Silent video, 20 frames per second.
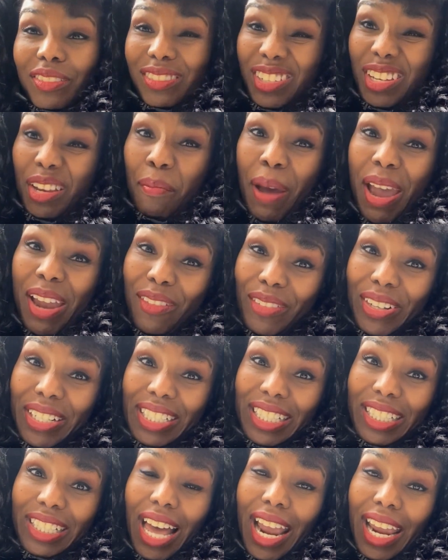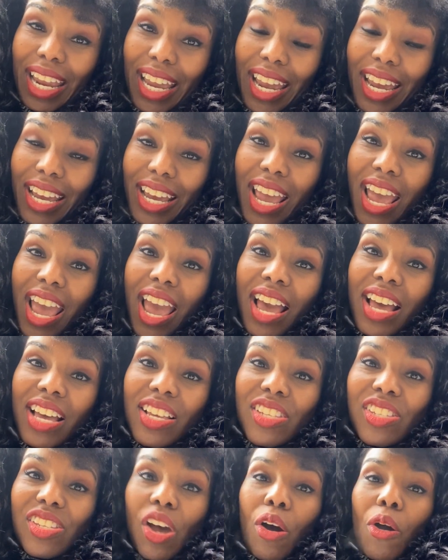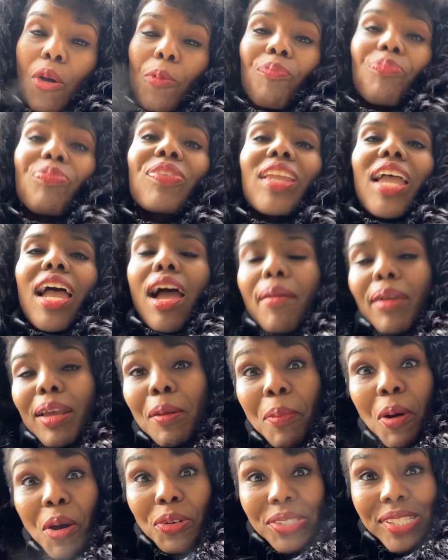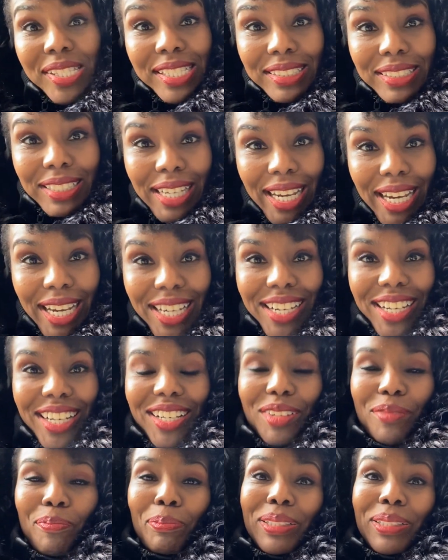you might really like it. So I'm going to post the link.